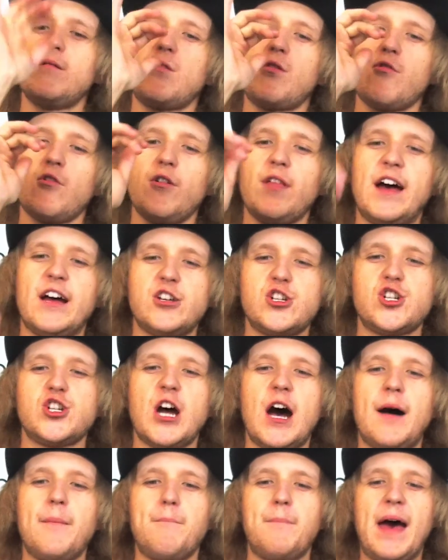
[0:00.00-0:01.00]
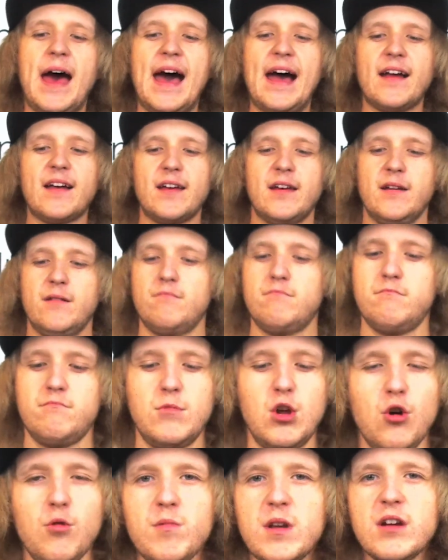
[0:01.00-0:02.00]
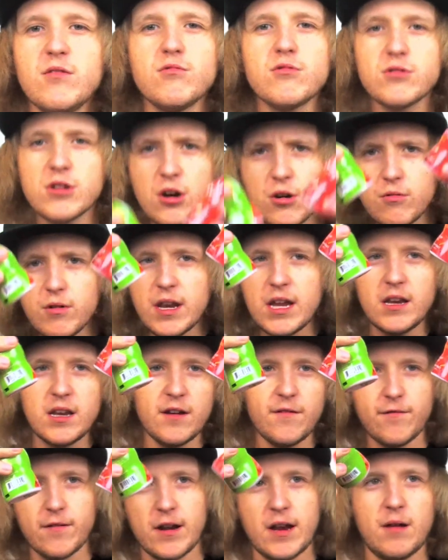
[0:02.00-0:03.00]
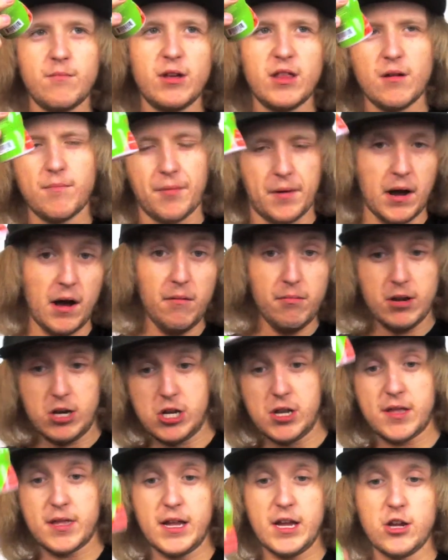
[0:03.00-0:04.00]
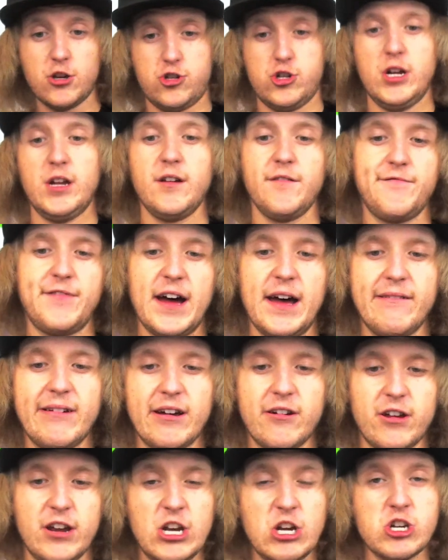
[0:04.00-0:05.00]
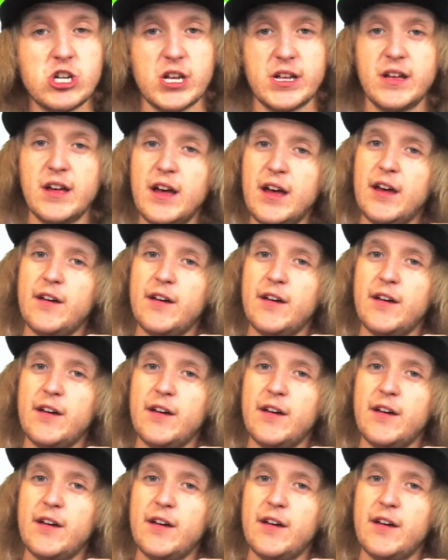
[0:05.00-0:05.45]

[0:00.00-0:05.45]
Throw that shot back. Nobody will know any different. I mean, they'll probably just think you're drinking a 5-hour energy.